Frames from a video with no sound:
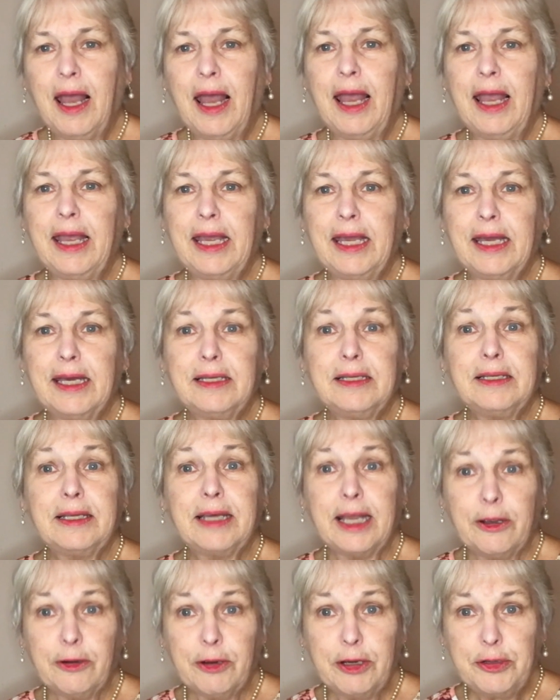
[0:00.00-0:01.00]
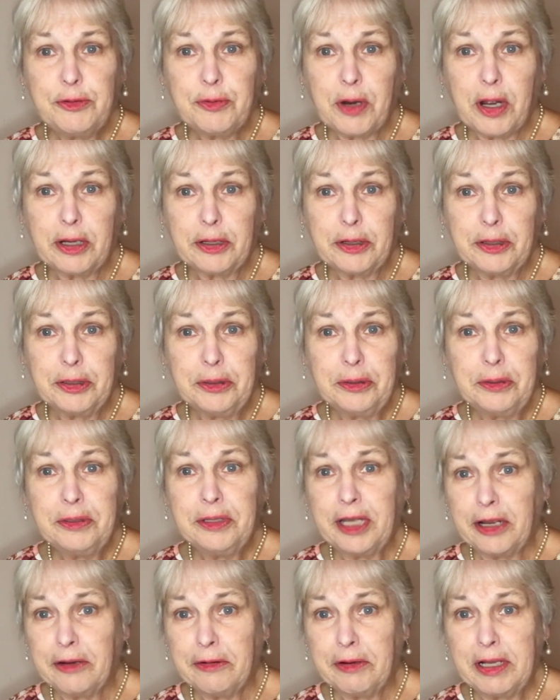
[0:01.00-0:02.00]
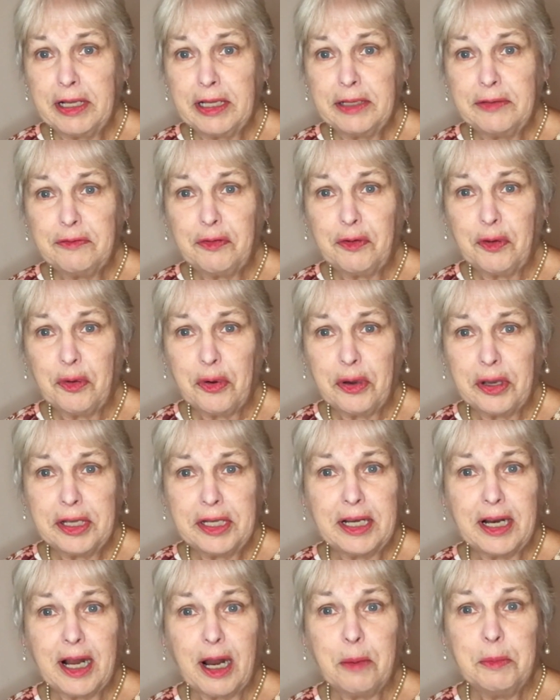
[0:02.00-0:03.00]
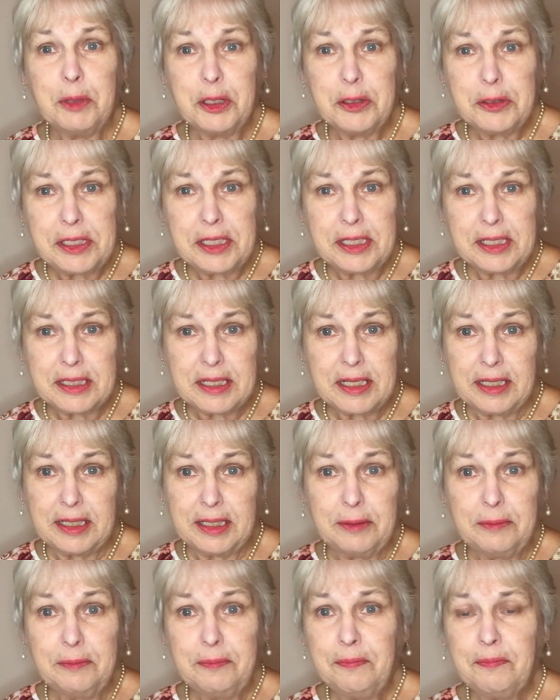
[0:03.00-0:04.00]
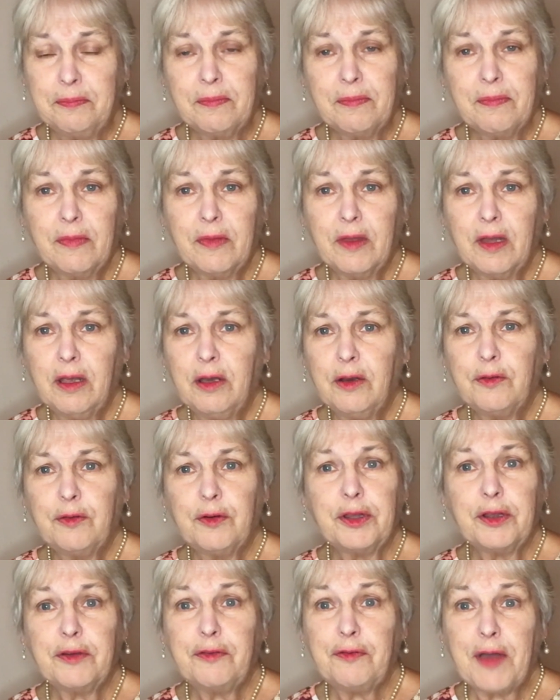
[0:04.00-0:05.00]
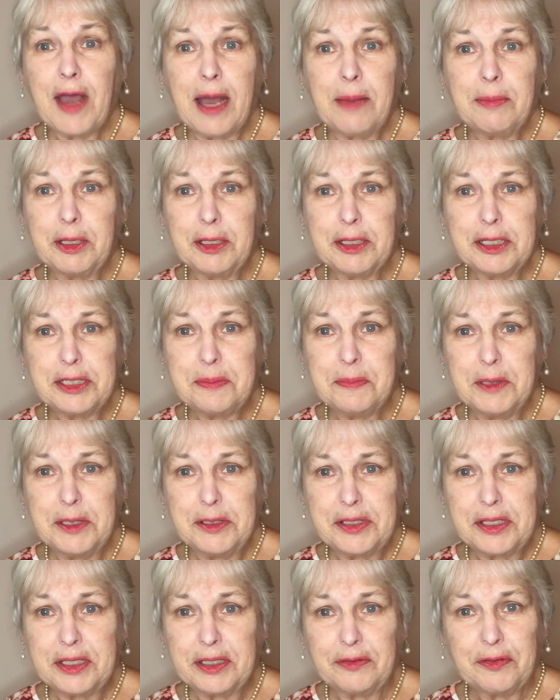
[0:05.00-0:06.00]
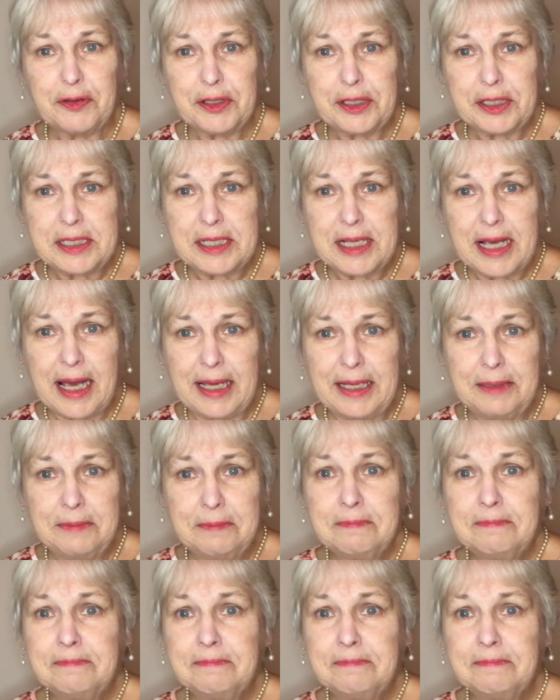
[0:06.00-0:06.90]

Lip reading: and Karen Drucker, Gary Lynn Floyd, and our music team for the fabulous music for today.